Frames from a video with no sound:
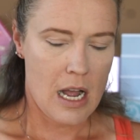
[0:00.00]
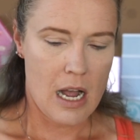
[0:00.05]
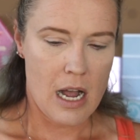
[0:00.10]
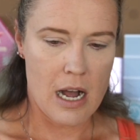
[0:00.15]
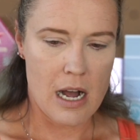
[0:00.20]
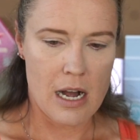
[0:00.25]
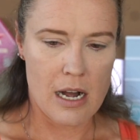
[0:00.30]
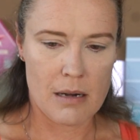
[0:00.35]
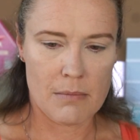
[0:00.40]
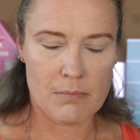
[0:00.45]

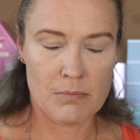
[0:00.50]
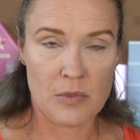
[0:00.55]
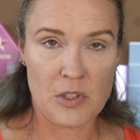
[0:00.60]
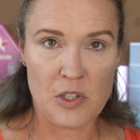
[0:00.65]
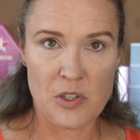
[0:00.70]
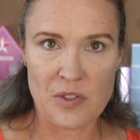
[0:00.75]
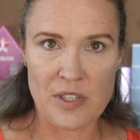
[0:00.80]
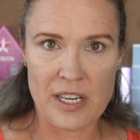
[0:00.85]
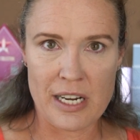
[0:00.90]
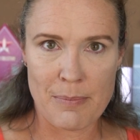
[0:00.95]
Um,
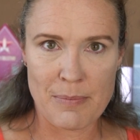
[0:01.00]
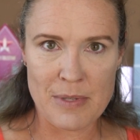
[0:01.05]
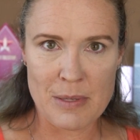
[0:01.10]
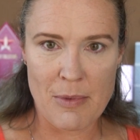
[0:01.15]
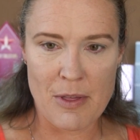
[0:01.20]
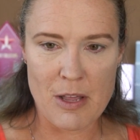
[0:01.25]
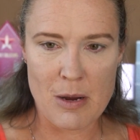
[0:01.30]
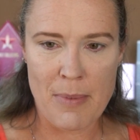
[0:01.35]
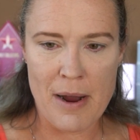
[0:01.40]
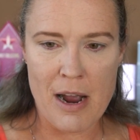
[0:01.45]
using up
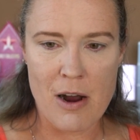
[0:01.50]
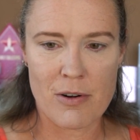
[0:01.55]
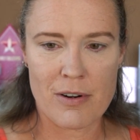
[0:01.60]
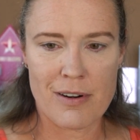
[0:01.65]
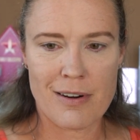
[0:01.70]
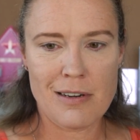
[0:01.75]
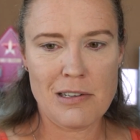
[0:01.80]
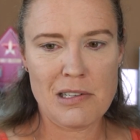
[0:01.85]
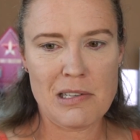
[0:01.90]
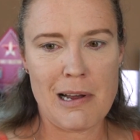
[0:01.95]
some other
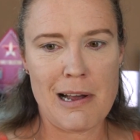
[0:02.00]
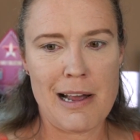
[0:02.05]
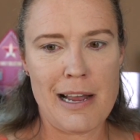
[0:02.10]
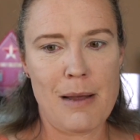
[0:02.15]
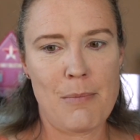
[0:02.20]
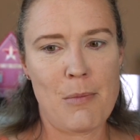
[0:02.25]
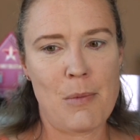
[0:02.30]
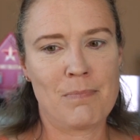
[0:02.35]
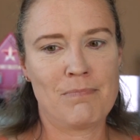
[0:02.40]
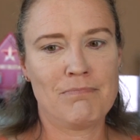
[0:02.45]
powders, I
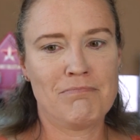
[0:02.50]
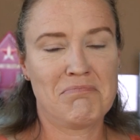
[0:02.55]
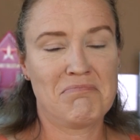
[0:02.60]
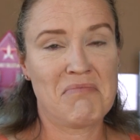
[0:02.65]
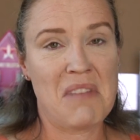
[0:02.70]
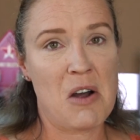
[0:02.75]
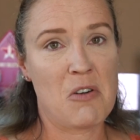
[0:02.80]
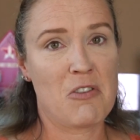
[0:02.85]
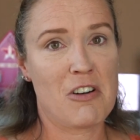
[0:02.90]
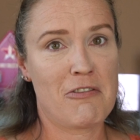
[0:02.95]
am
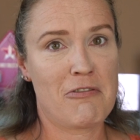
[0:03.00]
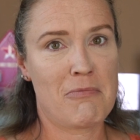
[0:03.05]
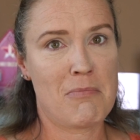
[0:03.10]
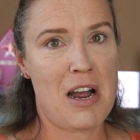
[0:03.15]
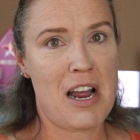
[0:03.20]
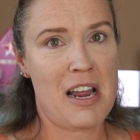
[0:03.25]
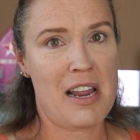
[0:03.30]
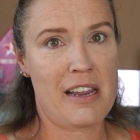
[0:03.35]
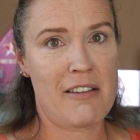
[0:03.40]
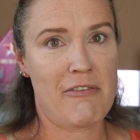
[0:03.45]
out of
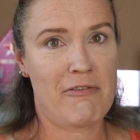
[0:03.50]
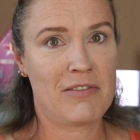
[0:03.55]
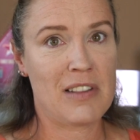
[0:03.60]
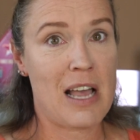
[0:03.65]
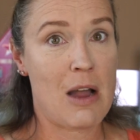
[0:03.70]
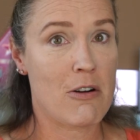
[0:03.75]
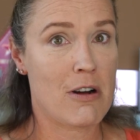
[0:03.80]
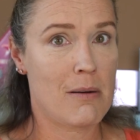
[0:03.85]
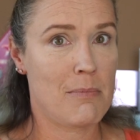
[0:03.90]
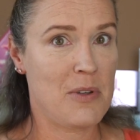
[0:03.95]
my
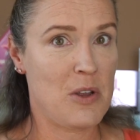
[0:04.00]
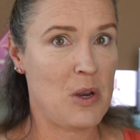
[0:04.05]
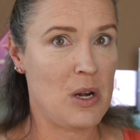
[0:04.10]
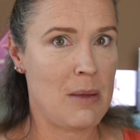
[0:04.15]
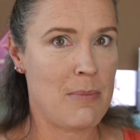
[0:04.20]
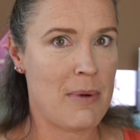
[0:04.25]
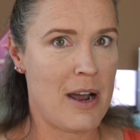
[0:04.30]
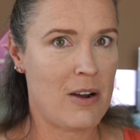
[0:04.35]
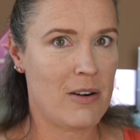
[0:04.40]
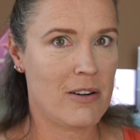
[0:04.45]
flower
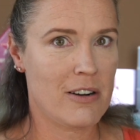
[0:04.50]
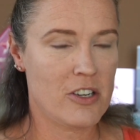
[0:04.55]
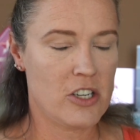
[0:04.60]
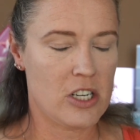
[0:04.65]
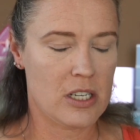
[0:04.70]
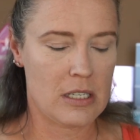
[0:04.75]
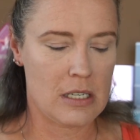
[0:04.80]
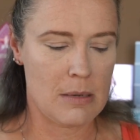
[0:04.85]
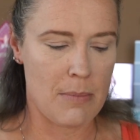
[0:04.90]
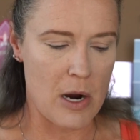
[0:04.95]
beauty powder
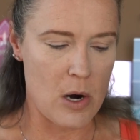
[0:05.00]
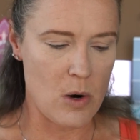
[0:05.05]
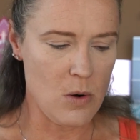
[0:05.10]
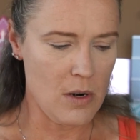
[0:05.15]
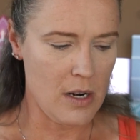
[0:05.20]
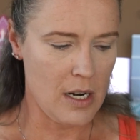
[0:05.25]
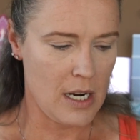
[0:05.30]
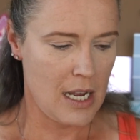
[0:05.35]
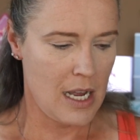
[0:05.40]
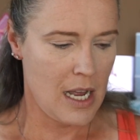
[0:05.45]
just
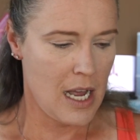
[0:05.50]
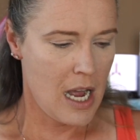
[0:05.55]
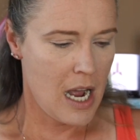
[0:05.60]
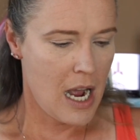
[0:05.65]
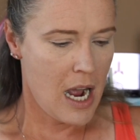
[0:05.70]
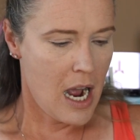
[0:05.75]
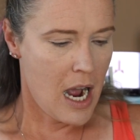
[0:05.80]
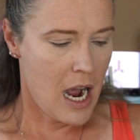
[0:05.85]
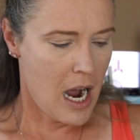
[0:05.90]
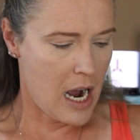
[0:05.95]
about.
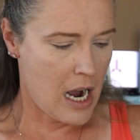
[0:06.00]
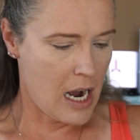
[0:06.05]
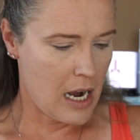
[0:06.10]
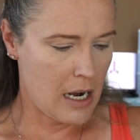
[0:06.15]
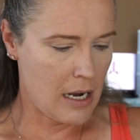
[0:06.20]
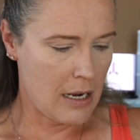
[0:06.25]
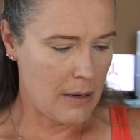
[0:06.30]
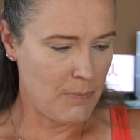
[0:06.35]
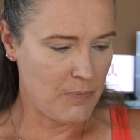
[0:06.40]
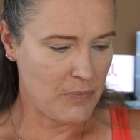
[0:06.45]

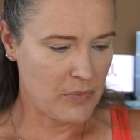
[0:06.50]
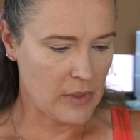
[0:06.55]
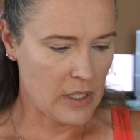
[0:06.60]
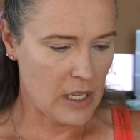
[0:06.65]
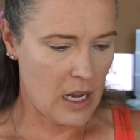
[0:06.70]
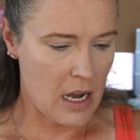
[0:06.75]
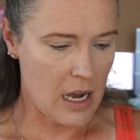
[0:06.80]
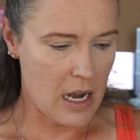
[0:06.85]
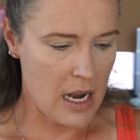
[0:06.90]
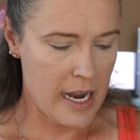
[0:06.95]
Um,
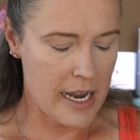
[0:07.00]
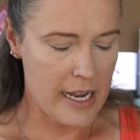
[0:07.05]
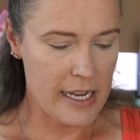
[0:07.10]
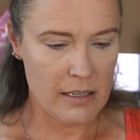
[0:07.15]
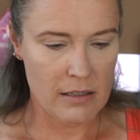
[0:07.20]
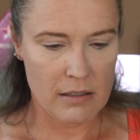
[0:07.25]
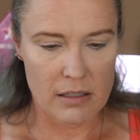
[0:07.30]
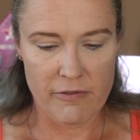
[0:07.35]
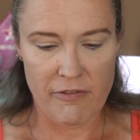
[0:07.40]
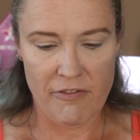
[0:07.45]

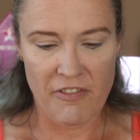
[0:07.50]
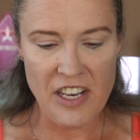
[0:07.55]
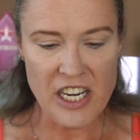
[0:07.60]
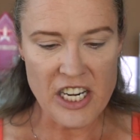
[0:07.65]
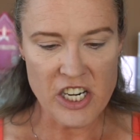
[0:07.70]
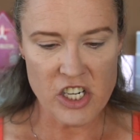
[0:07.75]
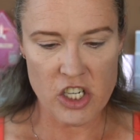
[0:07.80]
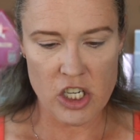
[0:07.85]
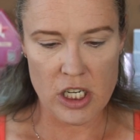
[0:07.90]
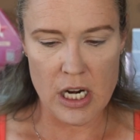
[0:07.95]
I
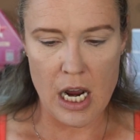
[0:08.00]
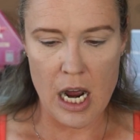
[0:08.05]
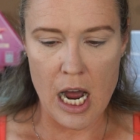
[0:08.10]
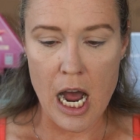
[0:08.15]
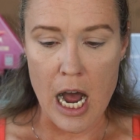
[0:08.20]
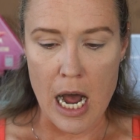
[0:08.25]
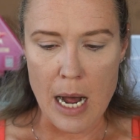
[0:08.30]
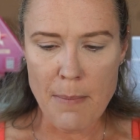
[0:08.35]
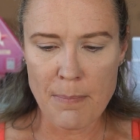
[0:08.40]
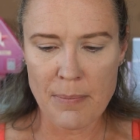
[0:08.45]
finished
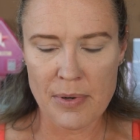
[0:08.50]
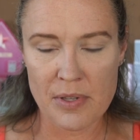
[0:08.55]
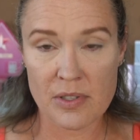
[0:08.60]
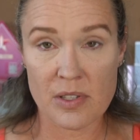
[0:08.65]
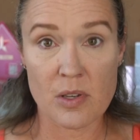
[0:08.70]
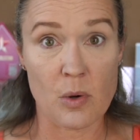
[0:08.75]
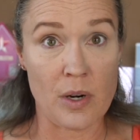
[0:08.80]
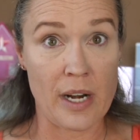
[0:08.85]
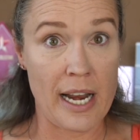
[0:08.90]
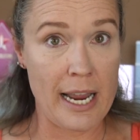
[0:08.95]
up,
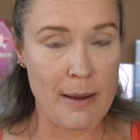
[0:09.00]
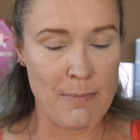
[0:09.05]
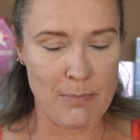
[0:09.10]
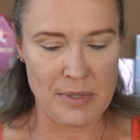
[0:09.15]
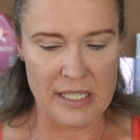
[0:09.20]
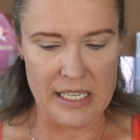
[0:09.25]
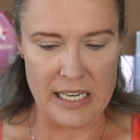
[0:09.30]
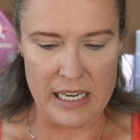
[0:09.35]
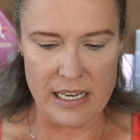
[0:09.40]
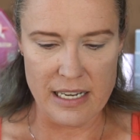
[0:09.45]
so it
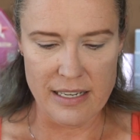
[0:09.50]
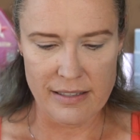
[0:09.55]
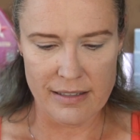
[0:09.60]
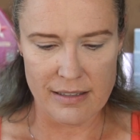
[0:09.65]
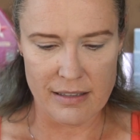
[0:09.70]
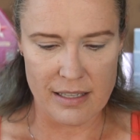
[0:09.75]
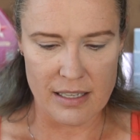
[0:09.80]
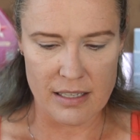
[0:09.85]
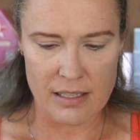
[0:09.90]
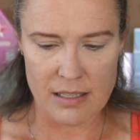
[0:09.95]

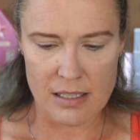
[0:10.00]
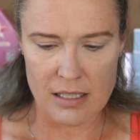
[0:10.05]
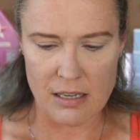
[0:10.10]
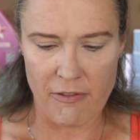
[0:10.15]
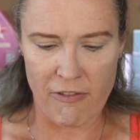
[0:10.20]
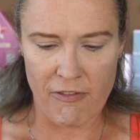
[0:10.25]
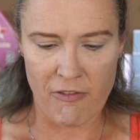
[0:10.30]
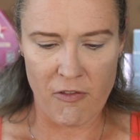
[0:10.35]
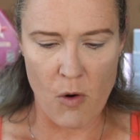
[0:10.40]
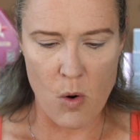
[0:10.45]
empties, this
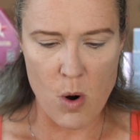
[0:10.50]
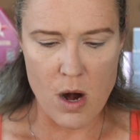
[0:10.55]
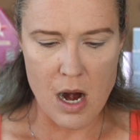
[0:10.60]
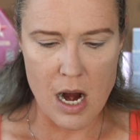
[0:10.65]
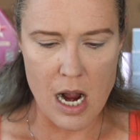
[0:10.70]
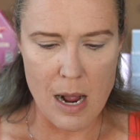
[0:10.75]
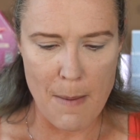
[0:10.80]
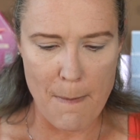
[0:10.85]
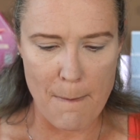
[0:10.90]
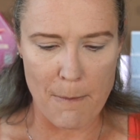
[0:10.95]

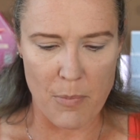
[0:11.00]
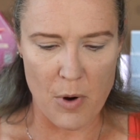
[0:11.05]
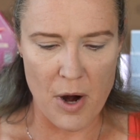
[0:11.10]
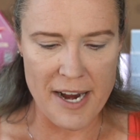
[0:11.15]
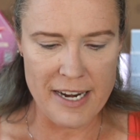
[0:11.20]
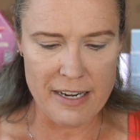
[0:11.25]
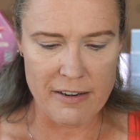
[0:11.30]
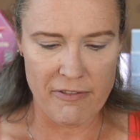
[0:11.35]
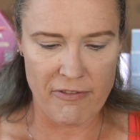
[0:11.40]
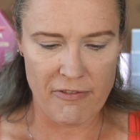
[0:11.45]
Sephora
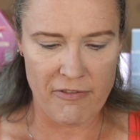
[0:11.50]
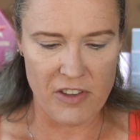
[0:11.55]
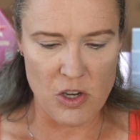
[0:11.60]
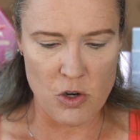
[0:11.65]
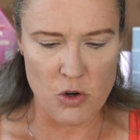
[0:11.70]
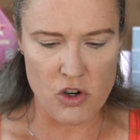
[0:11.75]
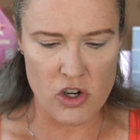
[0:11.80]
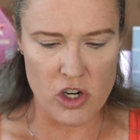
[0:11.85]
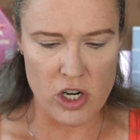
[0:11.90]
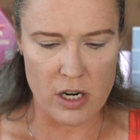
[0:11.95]
Bright
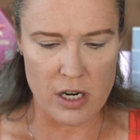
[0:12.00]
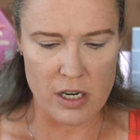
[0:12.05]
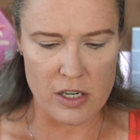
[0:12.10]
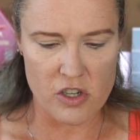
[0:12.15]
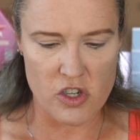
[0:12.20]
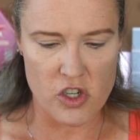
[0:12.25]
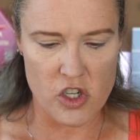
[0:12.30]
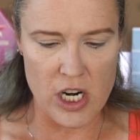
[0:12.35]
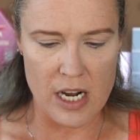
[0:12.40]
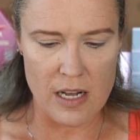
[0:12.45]
Future
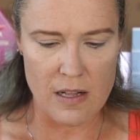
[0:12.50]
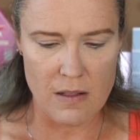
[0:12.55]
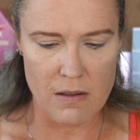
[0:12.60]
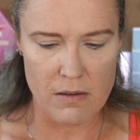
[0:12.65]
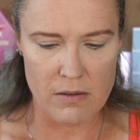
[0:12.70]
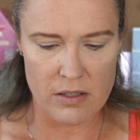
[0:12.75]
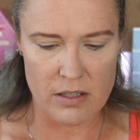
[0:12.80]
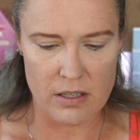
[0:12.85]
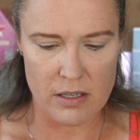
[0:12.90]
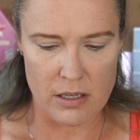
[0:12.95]

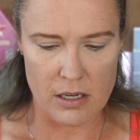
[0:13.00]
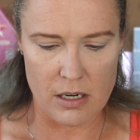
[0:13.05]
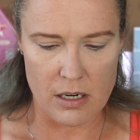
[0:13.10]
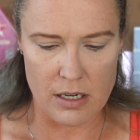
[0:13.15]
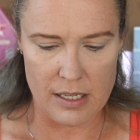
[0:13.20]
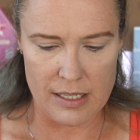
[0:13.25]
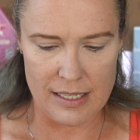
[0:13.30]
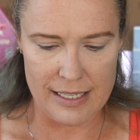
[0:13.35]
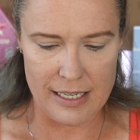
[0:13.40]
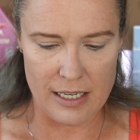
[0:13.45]
Gel
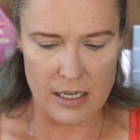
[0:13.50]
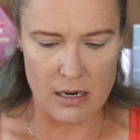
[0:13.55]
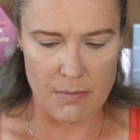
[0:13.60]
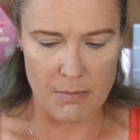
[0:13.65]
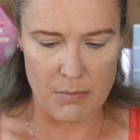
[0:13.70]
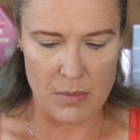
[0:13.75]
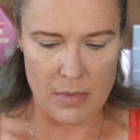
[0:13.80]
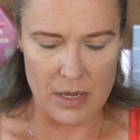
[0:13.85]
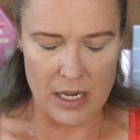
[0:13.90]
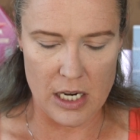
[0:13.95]
Ser
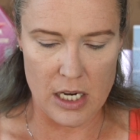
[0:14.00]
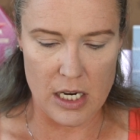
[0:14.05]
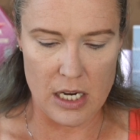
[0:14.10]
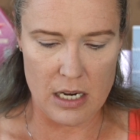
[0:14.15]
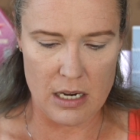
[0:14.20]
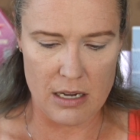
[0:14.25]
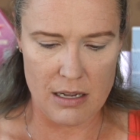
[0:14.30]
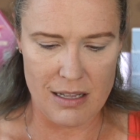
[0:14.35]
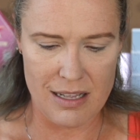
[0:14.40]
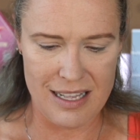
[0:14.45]
Serum
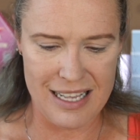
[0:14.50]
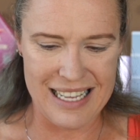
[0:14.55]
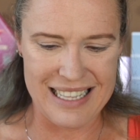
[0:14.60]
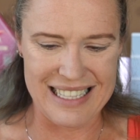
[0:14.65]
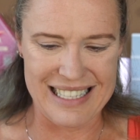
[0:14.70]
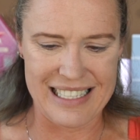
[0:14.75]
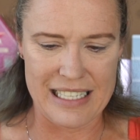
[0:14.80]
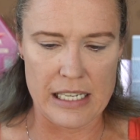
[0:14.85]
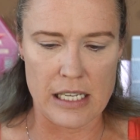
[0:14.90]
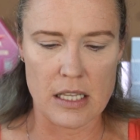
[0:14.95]

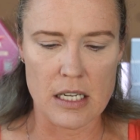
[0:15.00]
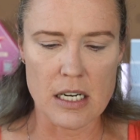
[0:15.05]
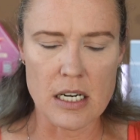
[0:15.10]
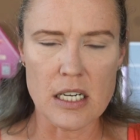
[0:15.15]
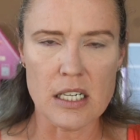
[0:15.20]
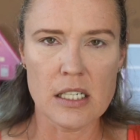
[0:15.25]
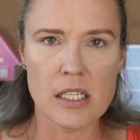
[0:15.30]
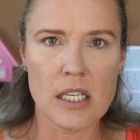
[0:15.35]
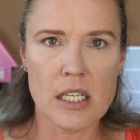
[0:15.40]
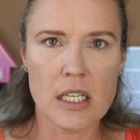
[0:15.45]
Concealer.